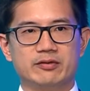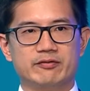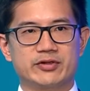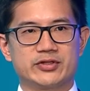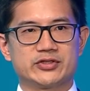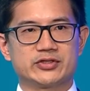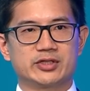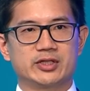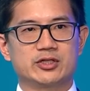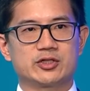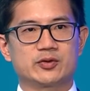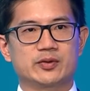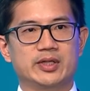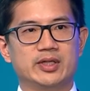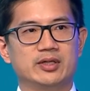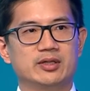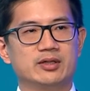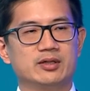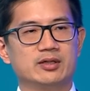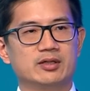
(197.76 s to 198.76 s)
of this century.
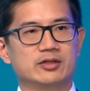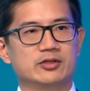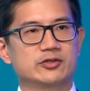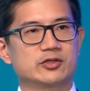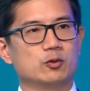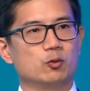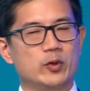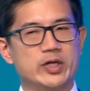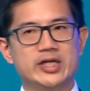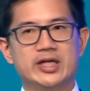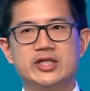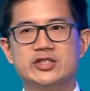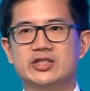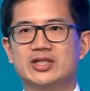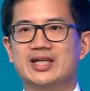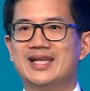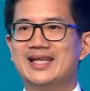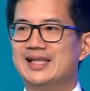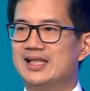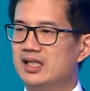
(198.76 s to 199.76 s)
So we need to
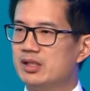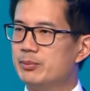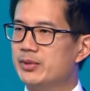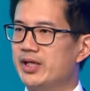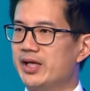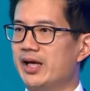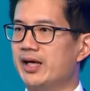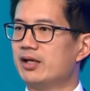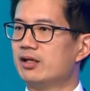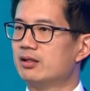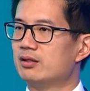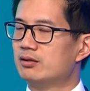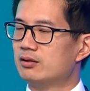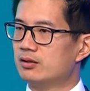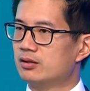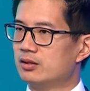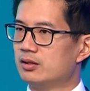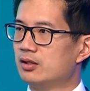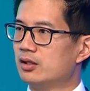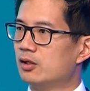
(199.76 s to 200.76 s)
eliminate
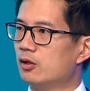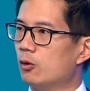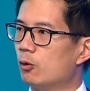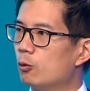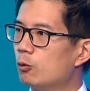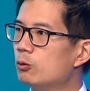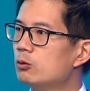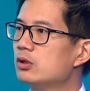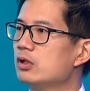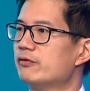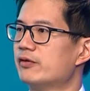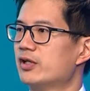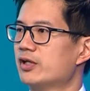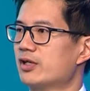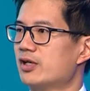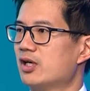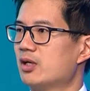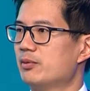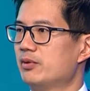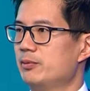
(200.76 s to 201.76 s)
all of our
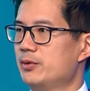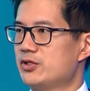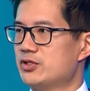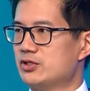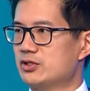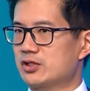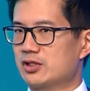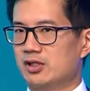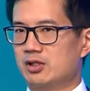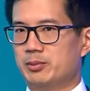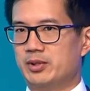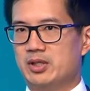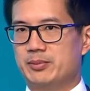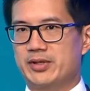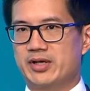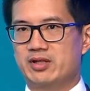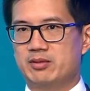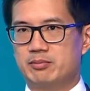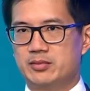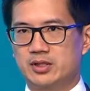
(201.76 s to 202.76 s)
carbon emissions globally by
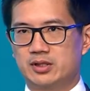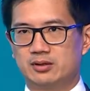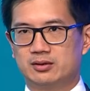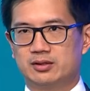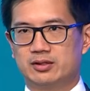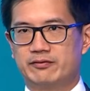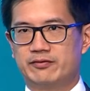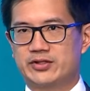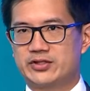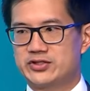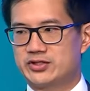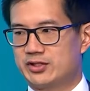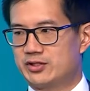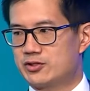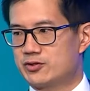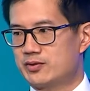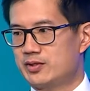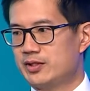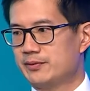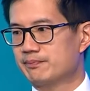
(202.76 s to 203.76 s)
the middle of this
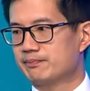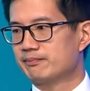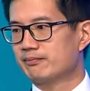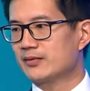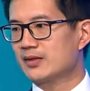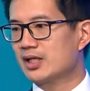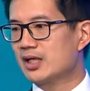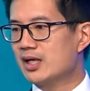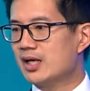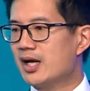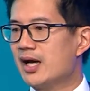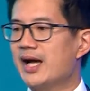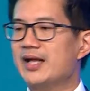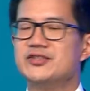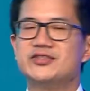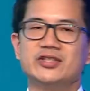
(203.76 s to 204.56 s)
century. And